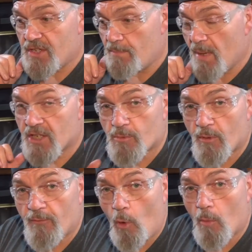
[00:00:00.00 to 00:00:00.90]
the best
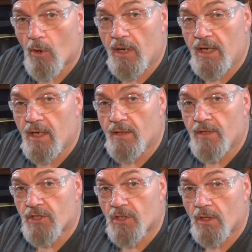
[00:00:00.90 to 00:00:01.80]
performer in
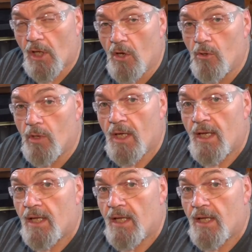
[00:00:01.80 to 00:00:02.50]
this load.